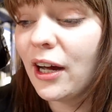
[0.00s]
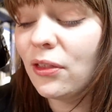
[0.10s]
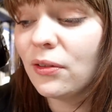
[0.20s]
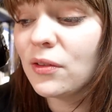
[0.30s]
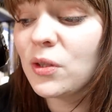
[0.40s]
I
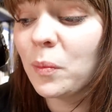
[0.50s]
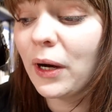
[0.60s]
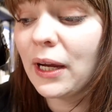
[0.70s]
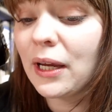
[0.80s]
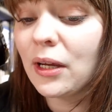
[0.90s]
thought the
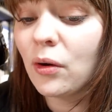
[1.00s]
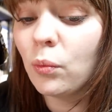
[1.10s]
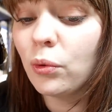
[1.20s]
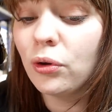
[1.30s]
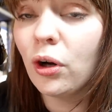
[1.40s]
spray
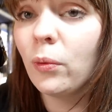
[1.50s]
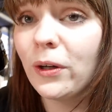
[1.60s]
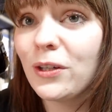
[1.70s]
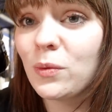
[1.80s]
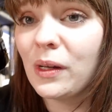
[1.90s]
would not
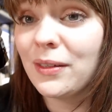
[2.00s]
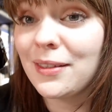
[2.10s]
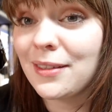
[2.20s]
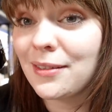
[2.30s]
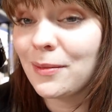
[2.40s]
work as well
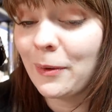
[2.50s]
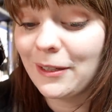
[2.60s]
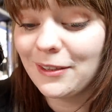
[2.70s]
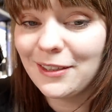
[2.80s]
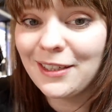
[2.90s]
as the
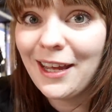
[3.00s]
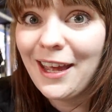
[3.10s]
sponge.